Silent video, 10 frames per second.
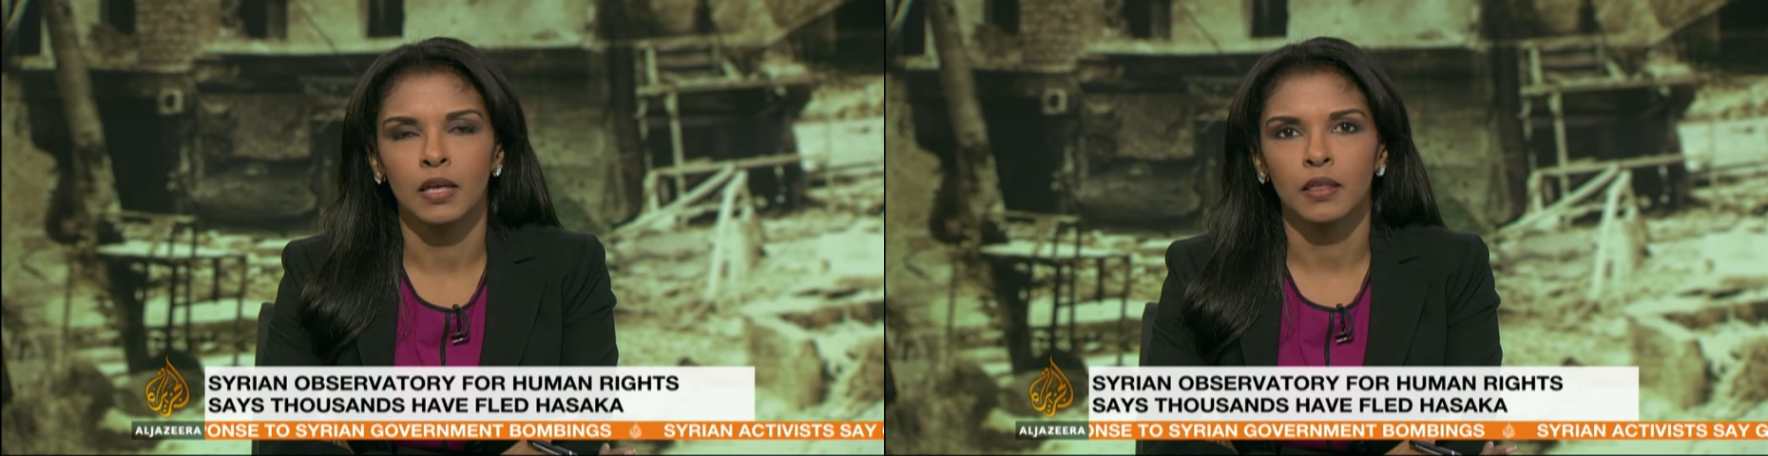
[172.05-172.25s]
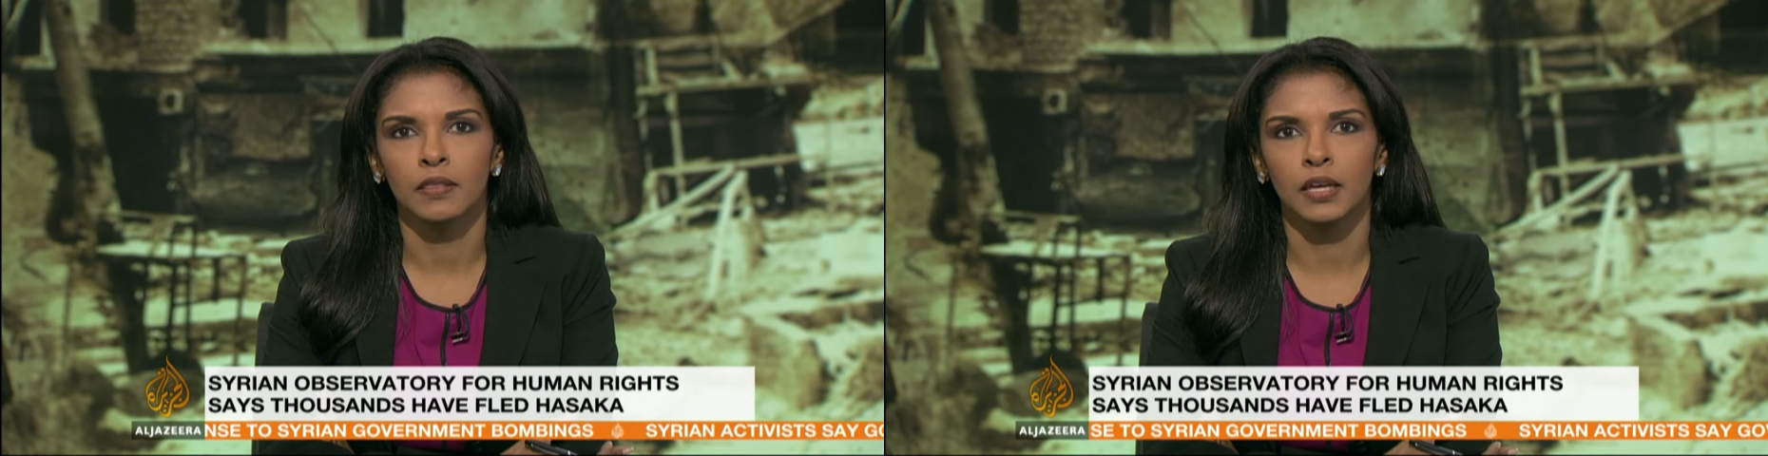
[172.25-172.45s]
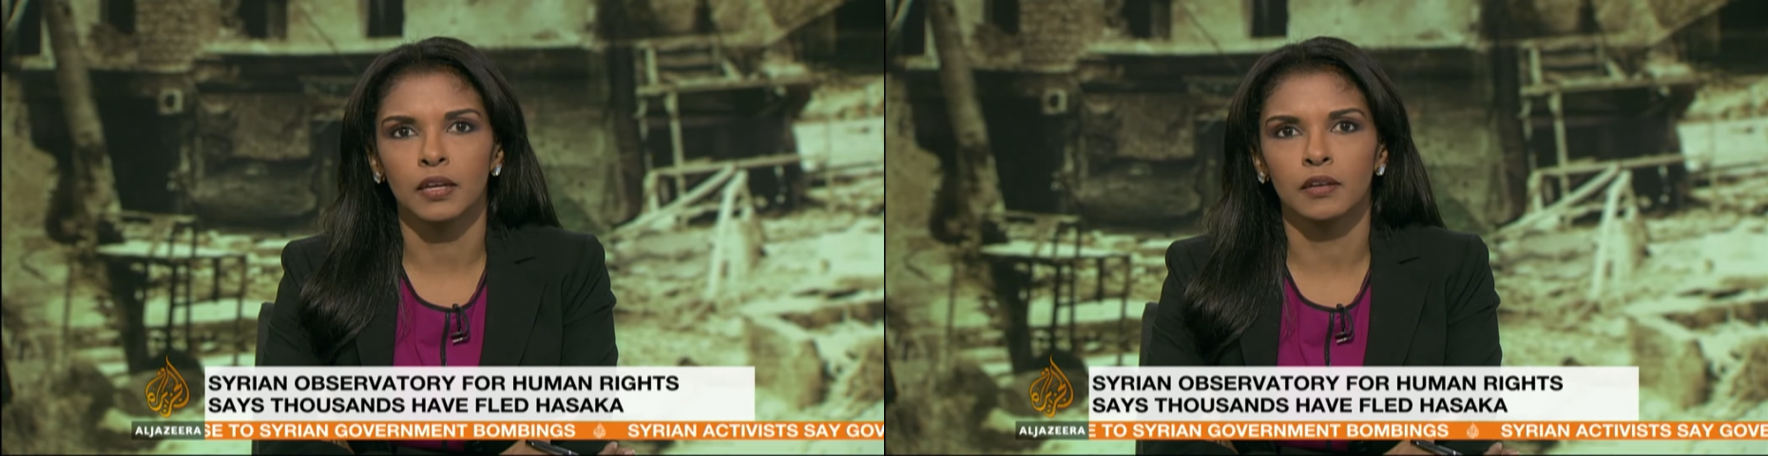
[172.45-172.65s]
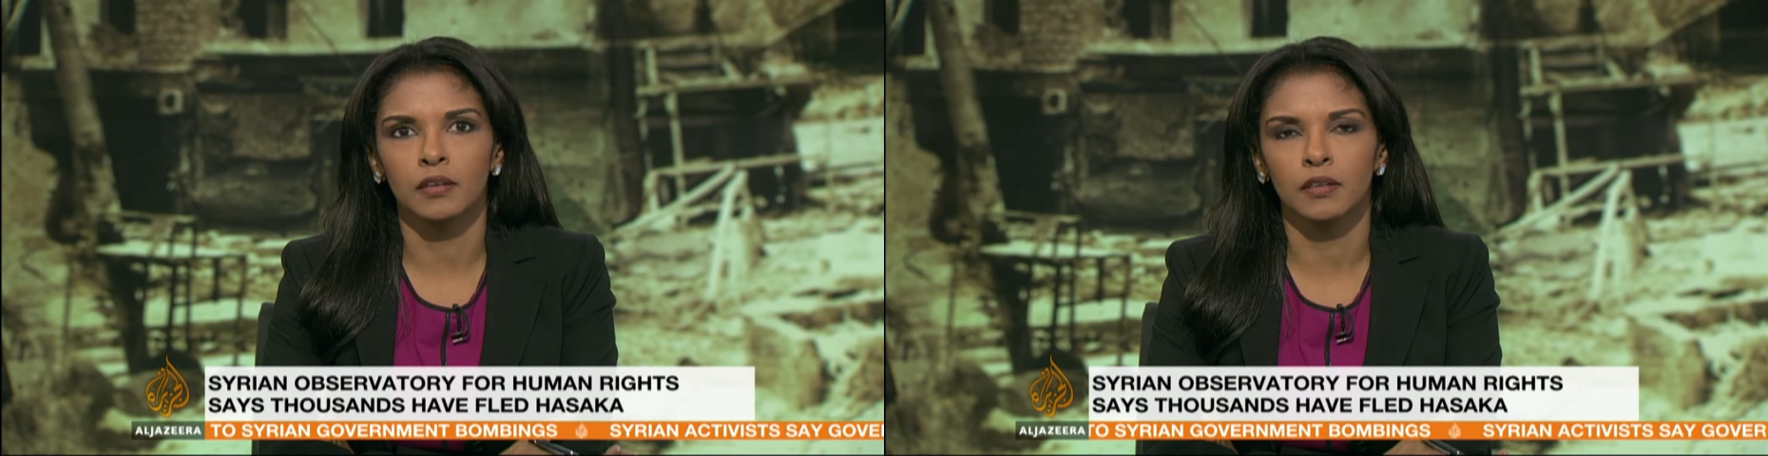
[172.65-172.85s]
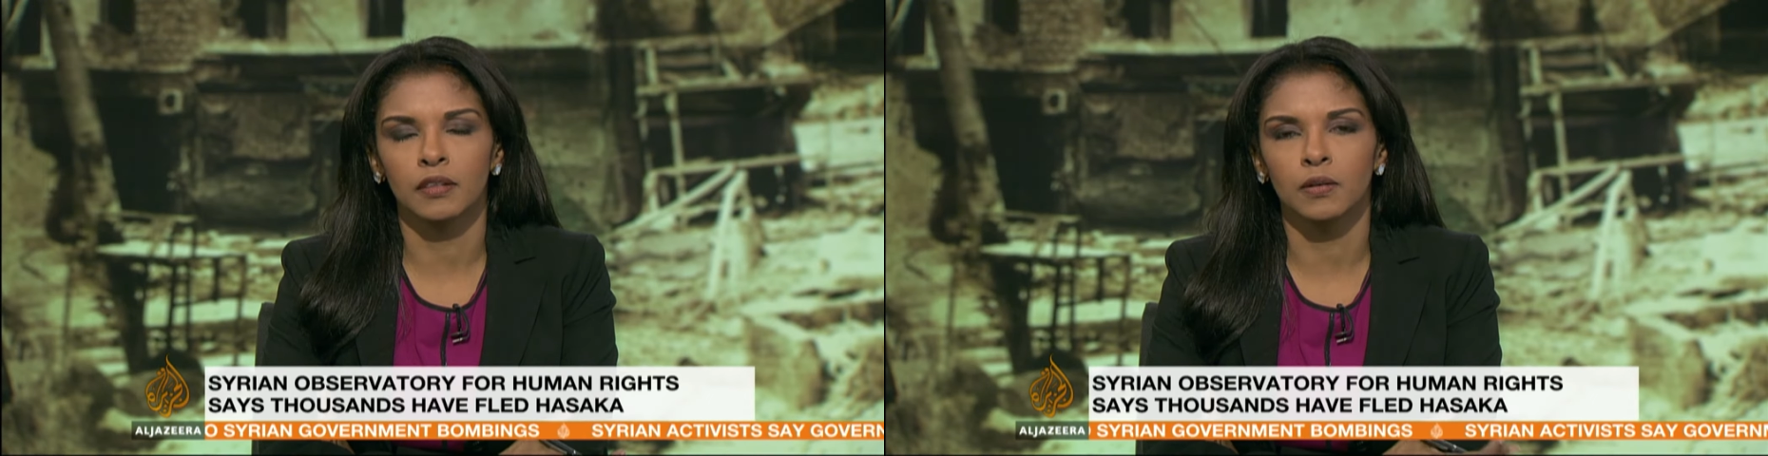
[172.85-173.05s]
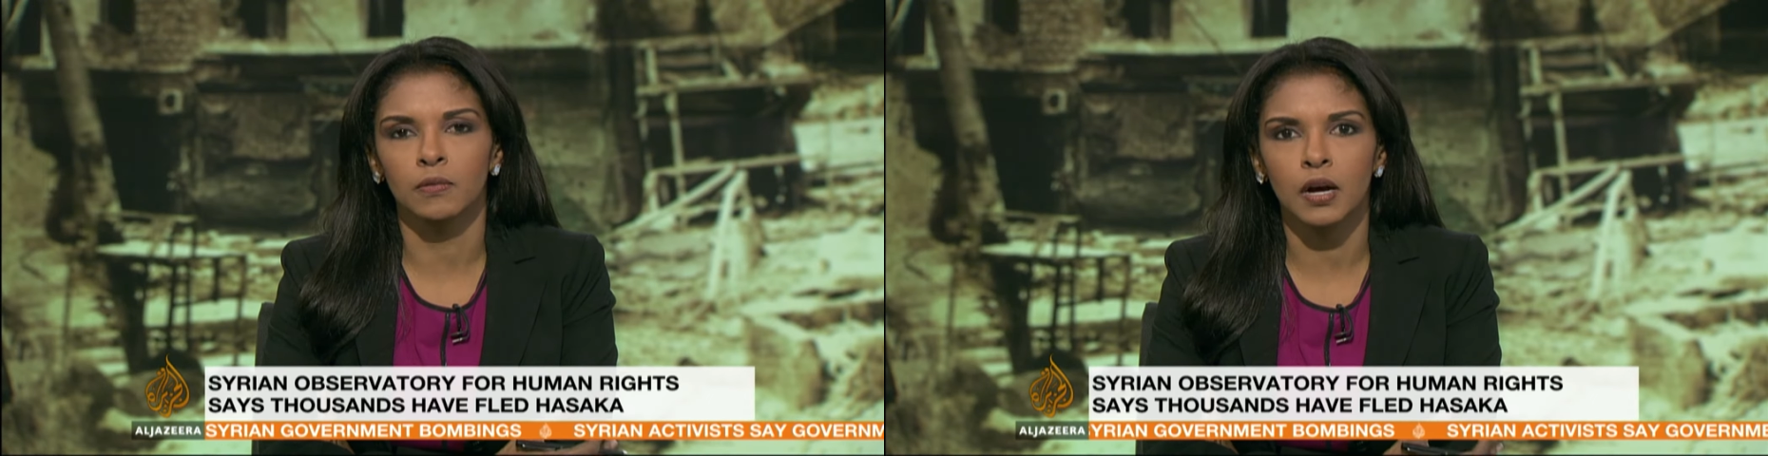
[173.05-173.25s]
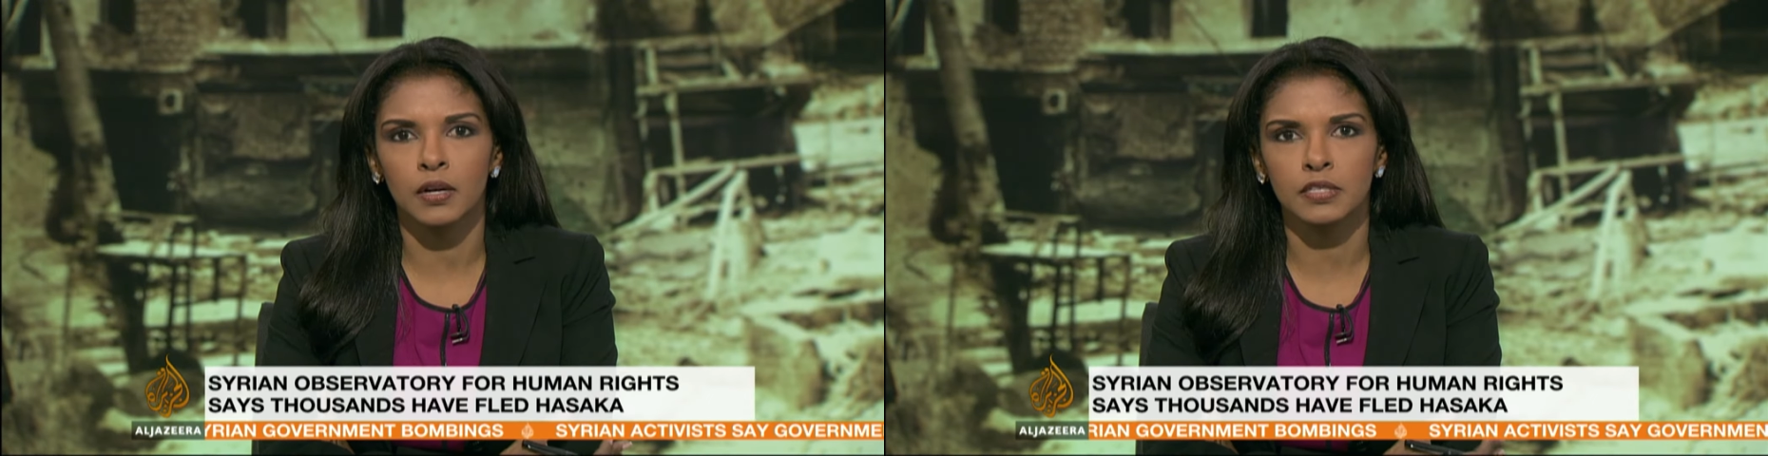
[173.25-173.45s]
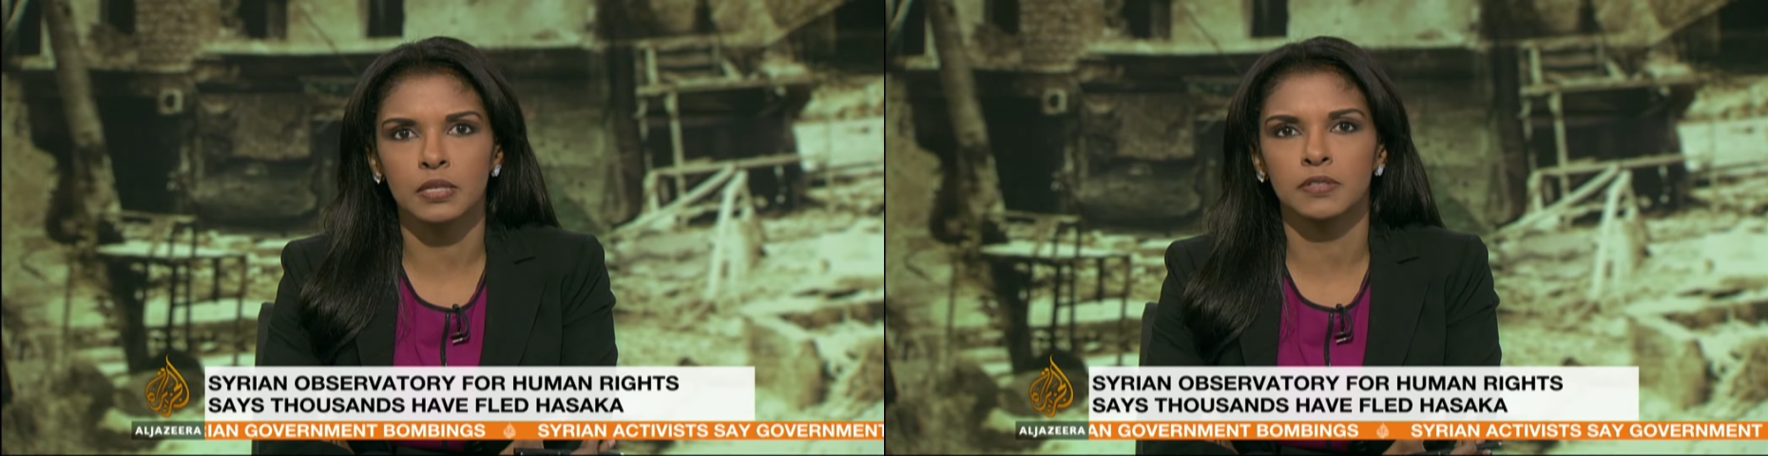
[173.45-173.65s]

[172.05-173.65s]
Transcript: that Iran seems